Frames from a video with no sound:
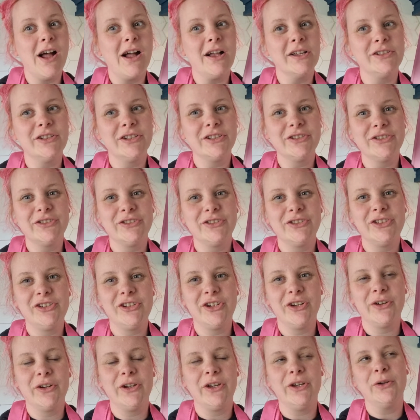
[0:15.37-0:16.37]
just to
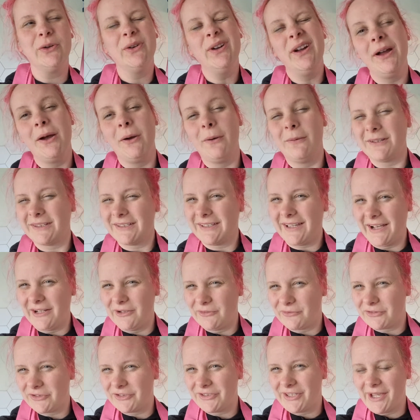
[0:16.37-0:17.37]
show you what kind
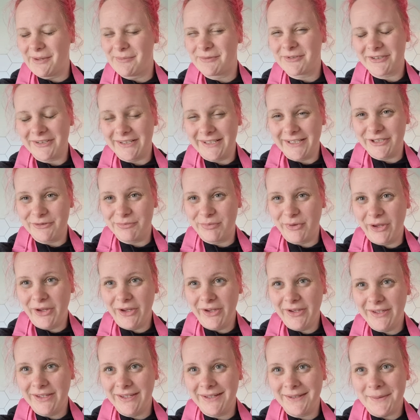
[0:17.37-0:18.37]
of recipes are in this
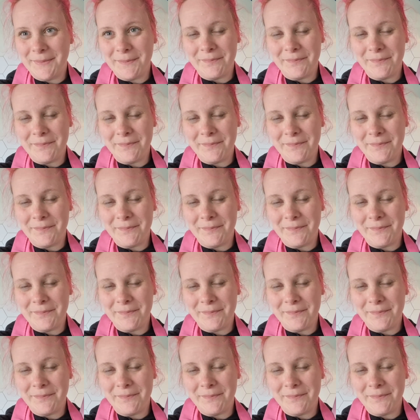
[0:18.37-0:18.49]
book